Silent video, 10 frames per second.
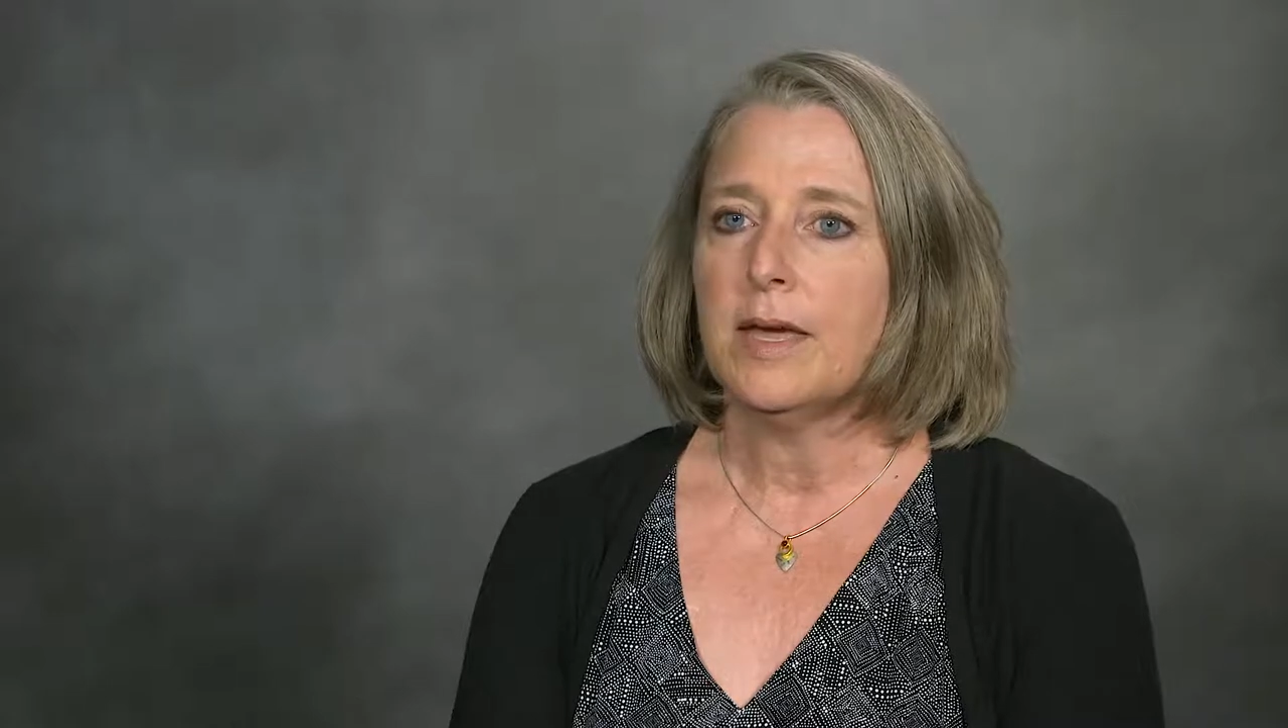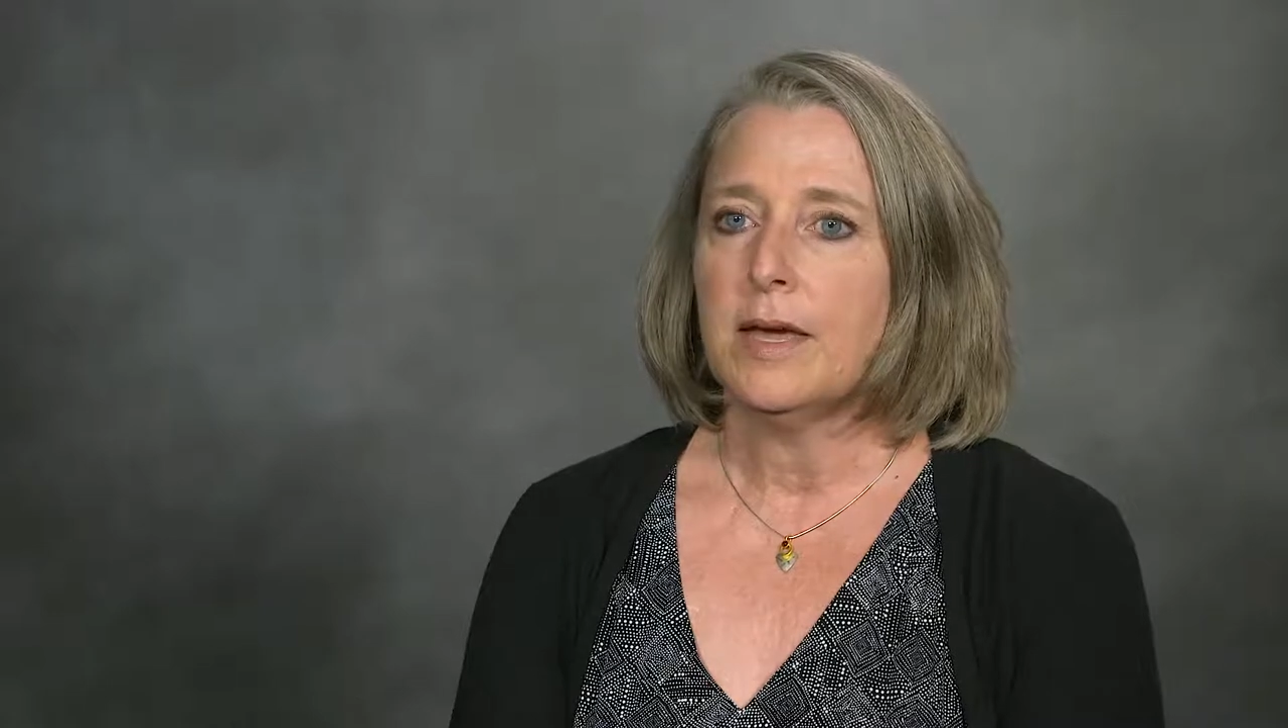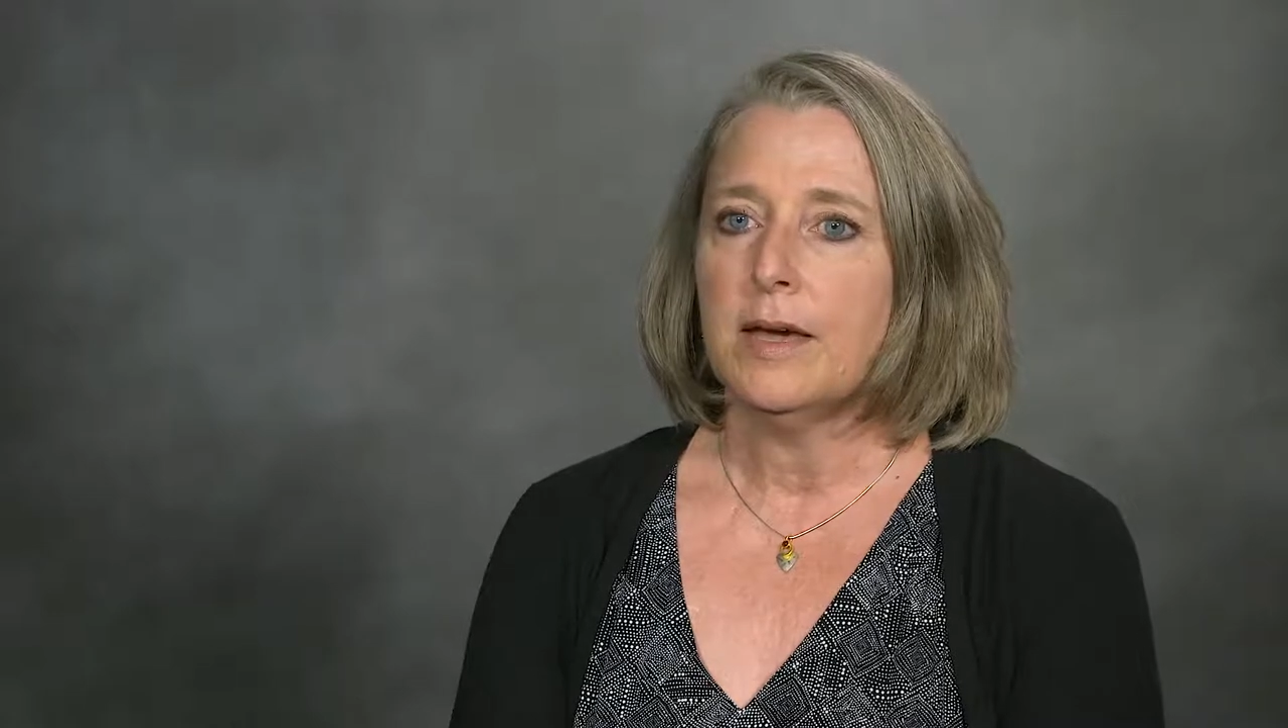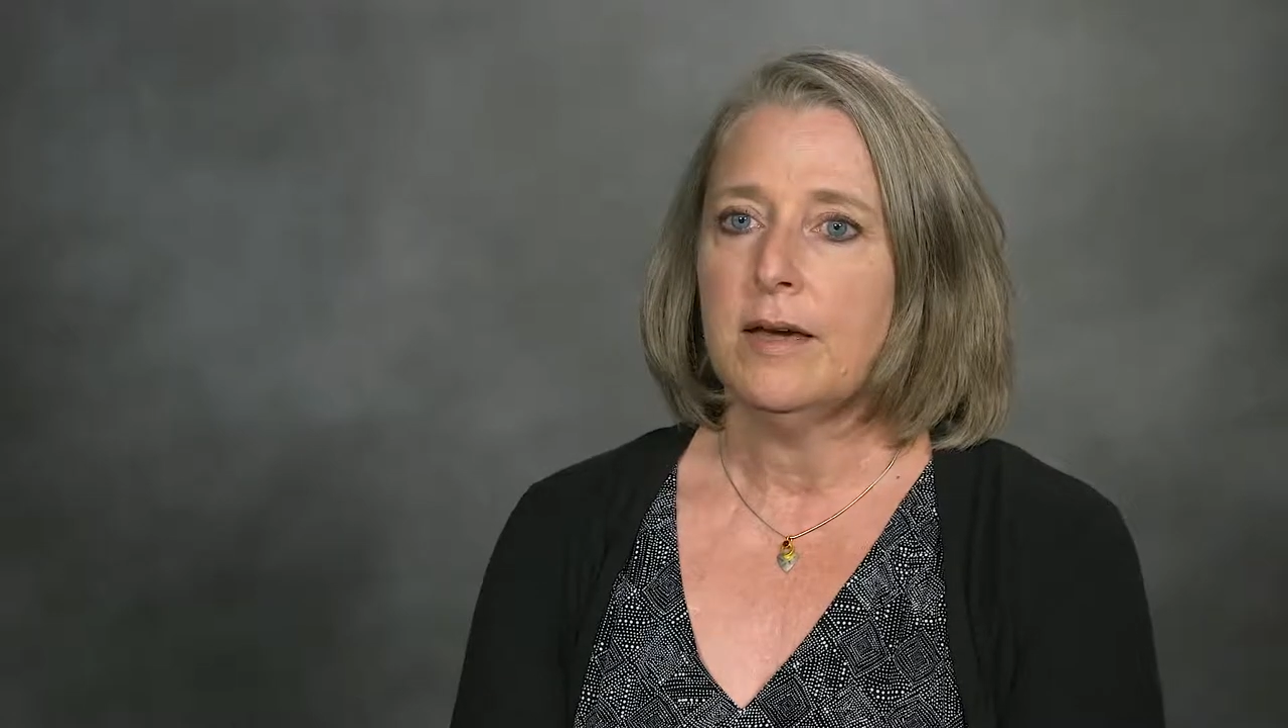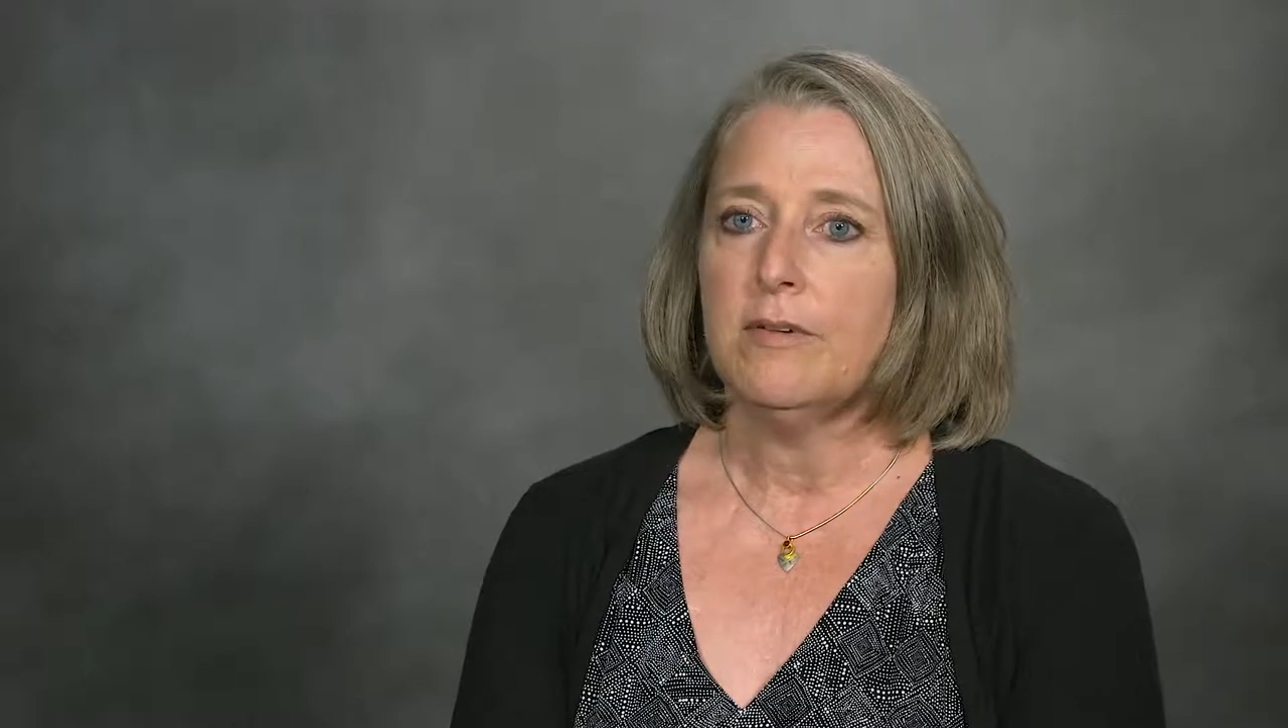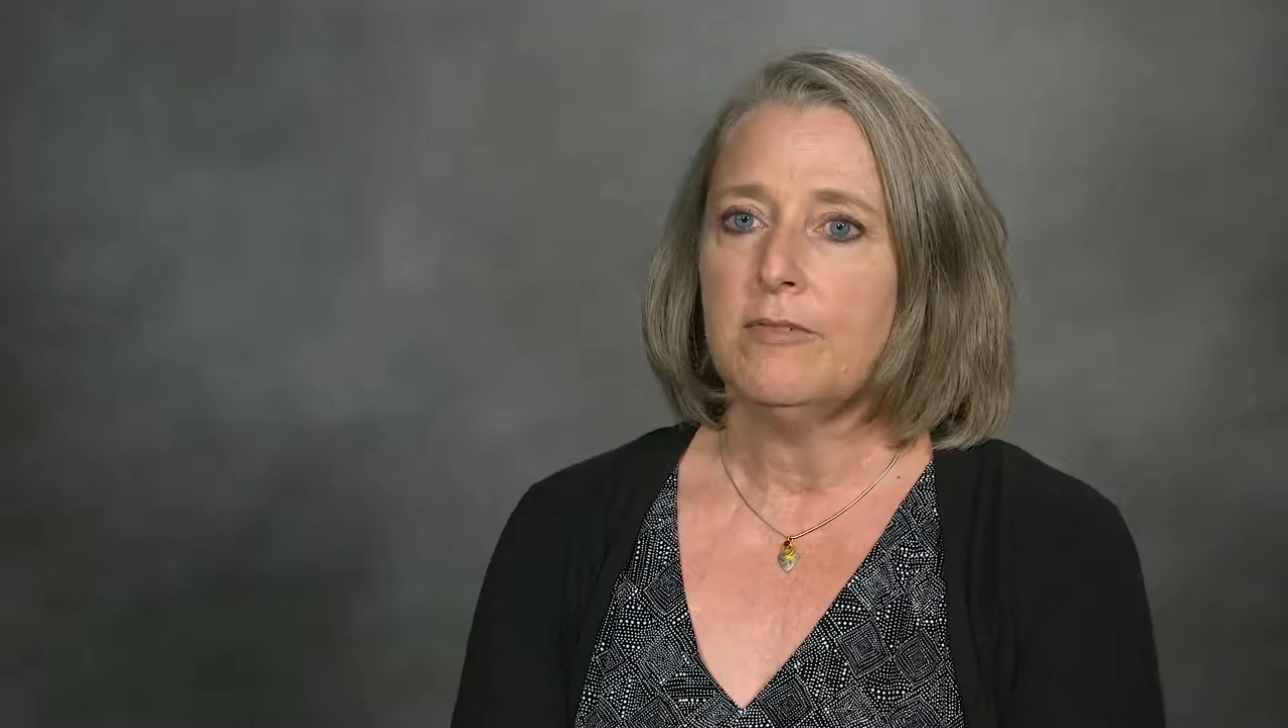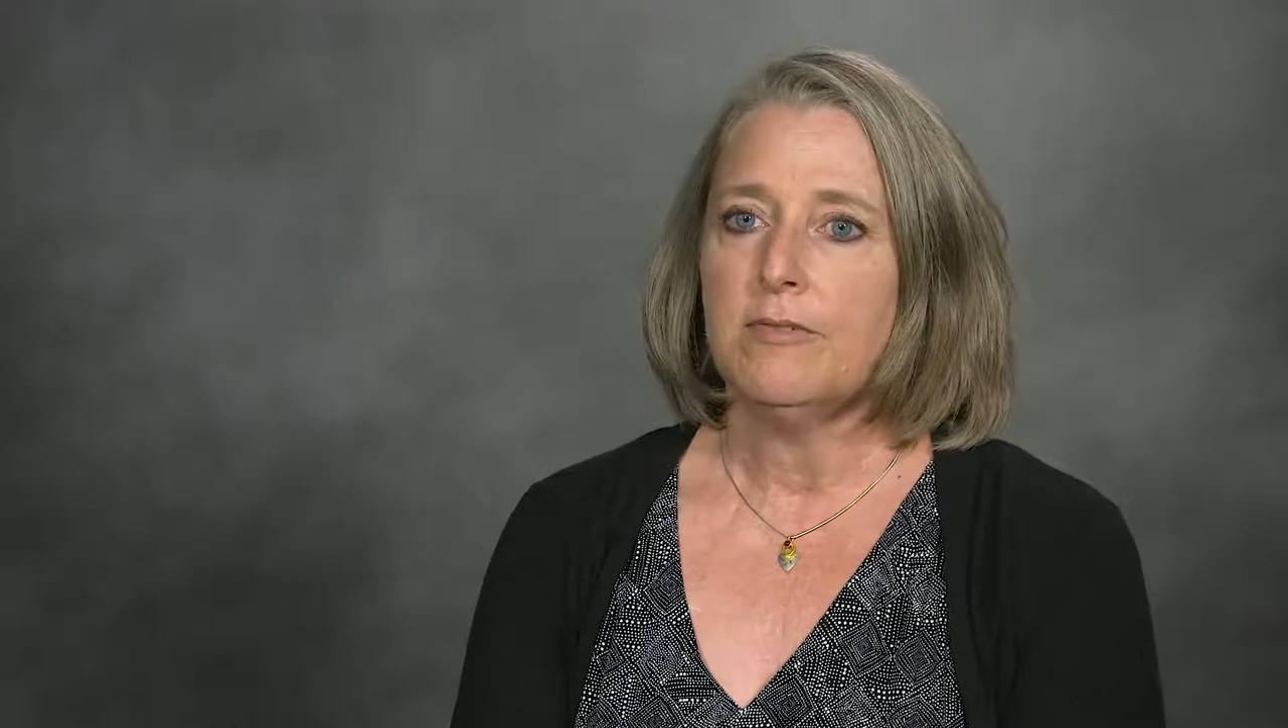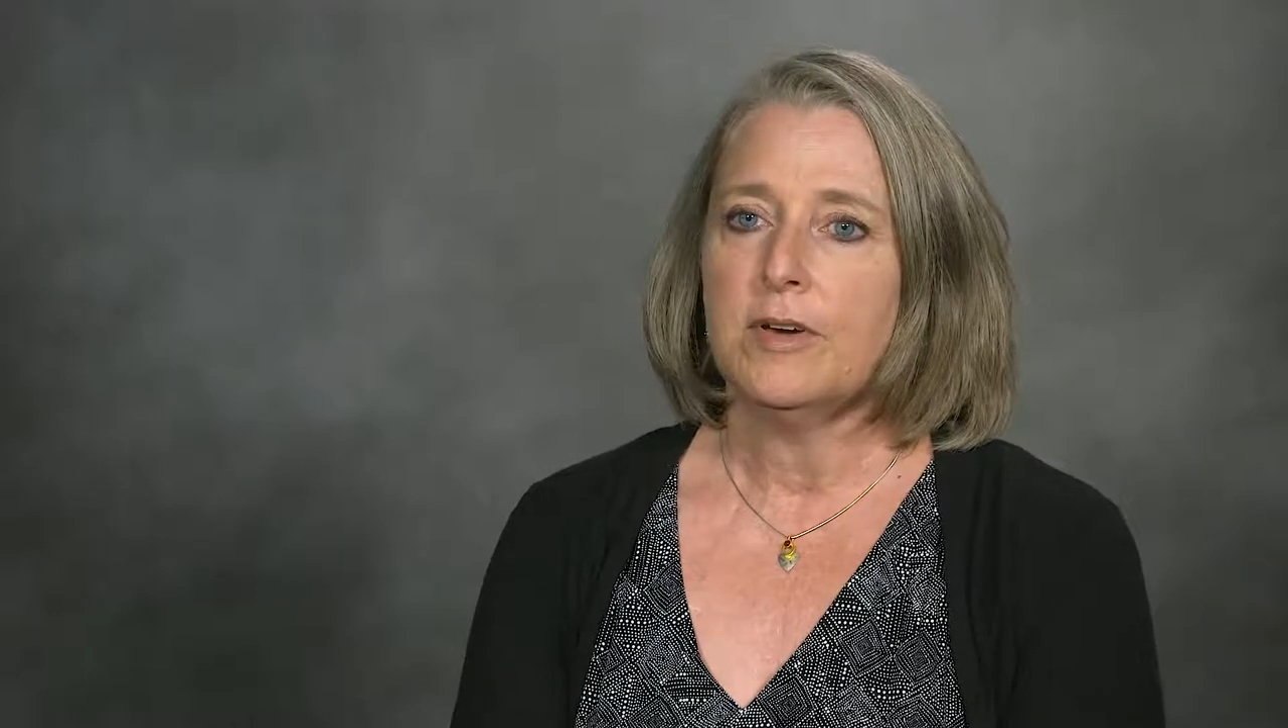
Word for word: have